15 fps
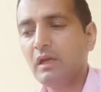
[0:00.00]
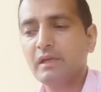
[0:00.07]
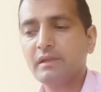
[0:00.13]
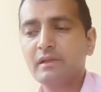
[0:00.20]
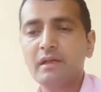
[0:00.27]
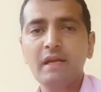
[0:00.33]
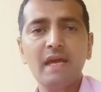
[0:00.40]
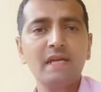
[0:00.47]

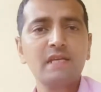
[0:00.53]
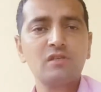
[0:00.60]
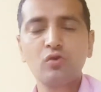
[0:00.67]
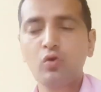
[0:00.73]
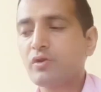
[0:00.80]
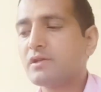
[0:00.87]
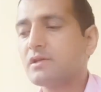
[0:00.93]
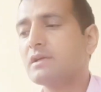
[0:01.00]
And the
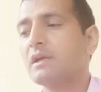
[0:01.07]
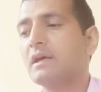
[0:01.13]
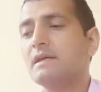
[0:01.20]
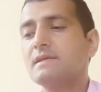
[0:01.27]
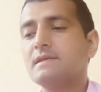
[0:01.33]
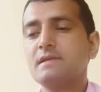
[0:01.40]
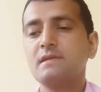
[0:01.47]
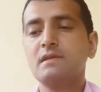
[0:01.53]
next question
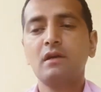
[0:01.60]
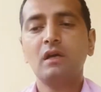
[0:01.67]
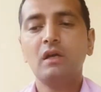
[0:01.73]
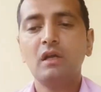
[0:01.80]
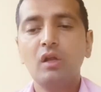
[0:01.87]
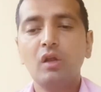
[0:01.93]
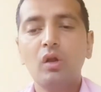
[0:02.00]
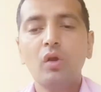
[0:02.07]
is,
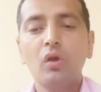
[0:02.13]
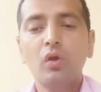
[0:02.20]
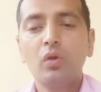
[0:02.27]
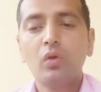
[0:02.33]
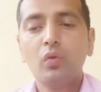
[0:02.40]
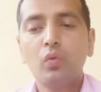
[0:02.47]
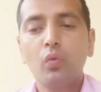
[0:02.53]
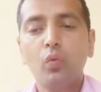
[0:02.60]

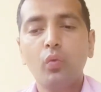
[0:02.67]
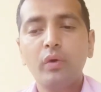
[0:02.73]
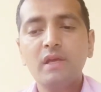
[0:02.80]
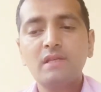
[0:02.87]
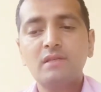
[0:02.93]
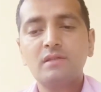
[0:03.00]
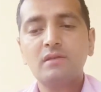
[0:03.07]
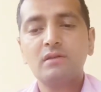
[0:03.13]

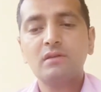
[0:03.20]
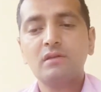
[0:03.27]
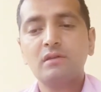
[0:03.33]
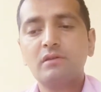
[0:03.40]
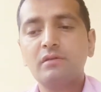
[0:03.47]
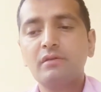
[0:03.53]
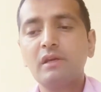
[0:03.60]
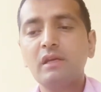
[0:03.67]
which
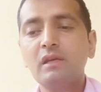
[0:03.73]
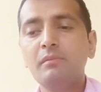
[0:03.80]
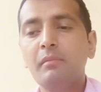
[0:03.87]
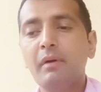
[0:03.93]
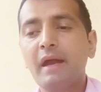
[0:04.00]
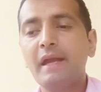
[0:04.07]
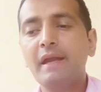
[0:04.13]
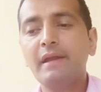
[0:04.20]

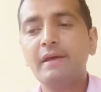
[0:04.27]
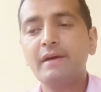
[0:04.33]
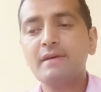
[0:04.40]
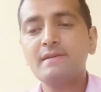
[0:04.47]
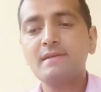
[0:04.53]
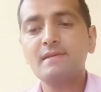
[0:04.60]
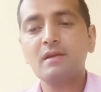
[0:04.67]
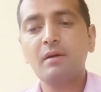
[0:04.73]
three men
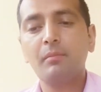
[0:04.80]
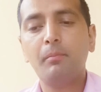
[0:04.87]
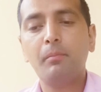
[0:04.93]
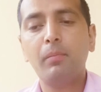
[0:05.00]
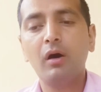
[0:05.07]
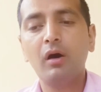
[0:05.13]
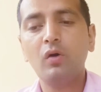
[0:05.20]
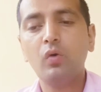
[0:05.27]
does the
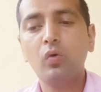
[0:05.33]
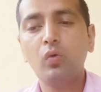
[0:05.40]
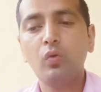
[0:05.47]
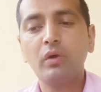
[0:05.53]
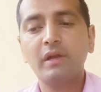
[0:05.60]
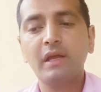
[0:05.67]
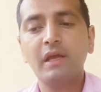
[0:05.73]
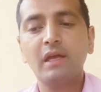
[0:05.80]

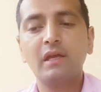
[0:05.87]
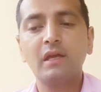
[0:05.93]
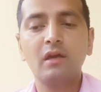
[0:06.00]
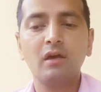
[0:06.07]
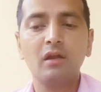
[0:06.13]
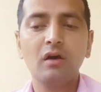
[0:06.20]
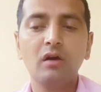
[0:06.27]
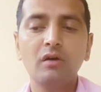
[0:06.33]
Bahu take
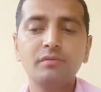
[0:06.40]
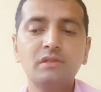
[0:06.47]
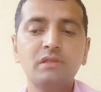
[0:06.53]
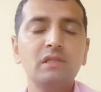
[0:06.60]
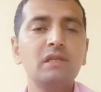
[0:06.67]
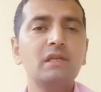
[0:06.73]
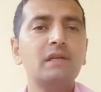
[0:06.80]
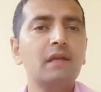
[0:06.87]
care
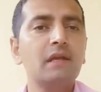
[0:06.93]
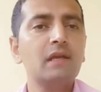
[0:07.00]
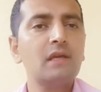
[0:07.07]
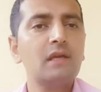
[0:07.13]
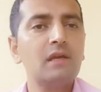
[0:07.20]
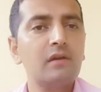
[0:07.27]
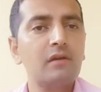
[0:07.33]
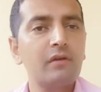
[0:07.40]
of? She
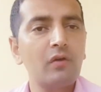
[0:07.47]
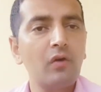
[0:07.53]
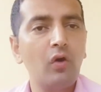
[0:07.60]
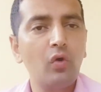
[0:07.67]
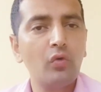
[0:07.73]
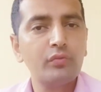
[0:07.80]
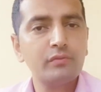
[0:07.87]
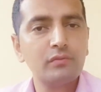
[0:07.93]
take care
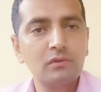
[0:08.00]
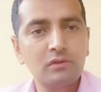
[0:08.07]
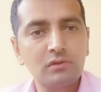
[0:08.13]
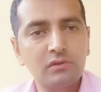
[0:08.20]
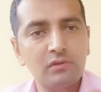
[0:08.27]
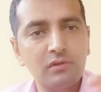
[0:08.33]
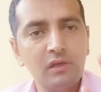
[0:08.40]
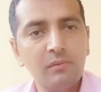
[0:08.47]

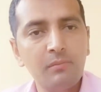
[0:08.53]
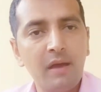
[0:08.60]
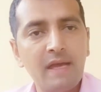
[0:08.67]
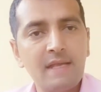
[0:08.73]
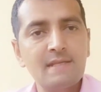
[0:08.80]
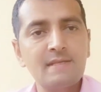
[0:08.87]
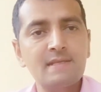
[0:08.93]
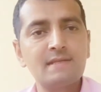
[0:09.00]
of three
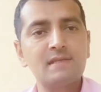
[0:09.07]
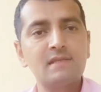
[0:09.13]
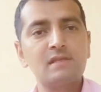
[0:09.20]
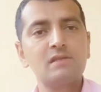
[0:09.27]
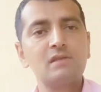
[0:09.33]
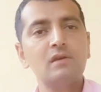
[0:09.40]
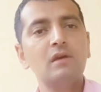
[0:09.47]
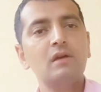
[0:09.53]

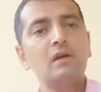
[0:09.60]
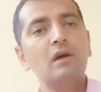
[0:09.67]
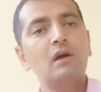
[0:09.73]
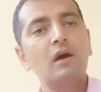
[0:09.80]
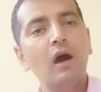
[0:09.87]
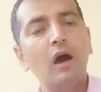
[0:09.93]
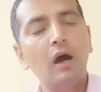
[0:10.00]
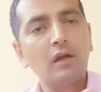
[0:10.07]
men's,
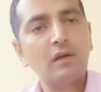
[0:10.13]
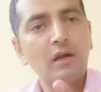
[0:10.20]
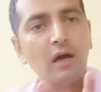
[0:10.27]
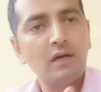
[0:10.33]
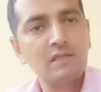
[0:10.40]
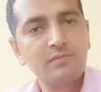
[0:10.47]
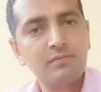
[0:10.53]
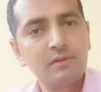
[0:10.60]
her
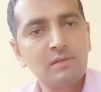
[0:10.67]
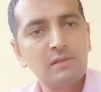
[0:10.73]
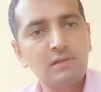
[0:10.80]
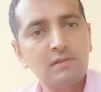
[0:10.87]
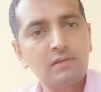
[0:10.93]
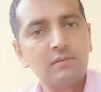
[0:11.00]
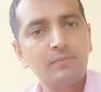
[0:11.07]
husband,